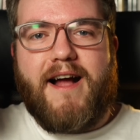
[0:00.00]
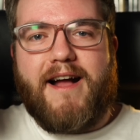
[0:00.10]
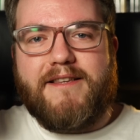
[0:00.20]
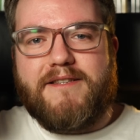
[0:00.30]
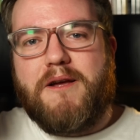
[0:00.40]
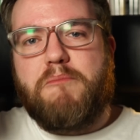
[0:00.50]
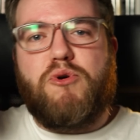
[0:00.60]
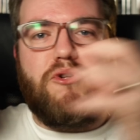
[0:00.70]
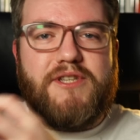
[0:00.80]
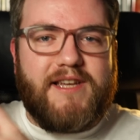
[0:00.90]
and
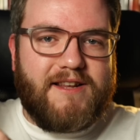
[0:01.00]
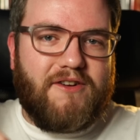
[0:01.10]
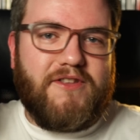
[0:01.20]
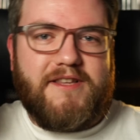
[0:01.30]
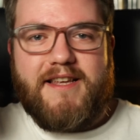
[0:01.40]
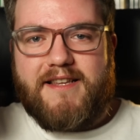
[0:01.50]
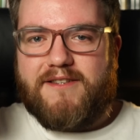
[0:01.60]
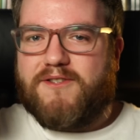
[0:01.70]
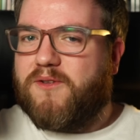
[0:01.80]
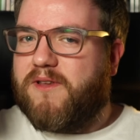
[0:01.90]
putting it on the
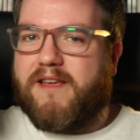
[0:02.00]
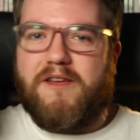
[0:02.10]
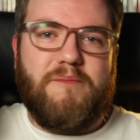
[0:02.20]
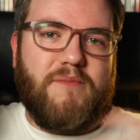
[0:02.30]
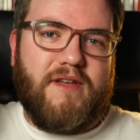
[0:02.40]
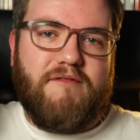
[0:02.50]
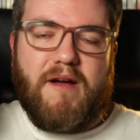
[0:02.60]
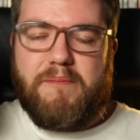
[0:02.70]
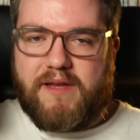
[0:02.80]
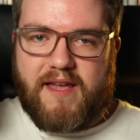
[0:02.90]
disc so that it can be
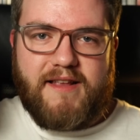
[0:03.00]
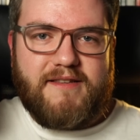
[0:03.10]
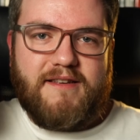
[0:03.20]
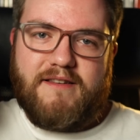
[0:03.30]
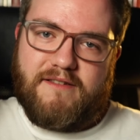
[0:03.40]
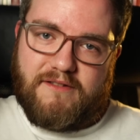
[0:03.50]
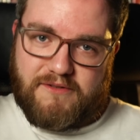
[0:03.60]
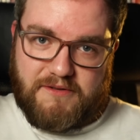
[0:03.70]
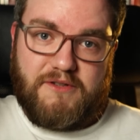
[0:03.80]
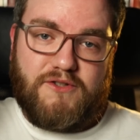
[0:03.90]
replicated
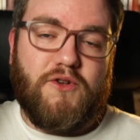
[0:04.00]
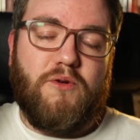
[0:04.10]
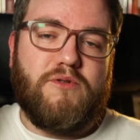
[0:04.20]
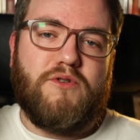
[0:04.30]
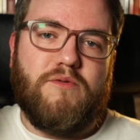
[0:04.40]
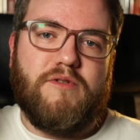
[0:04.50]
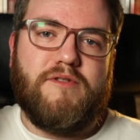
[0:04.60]
and sold to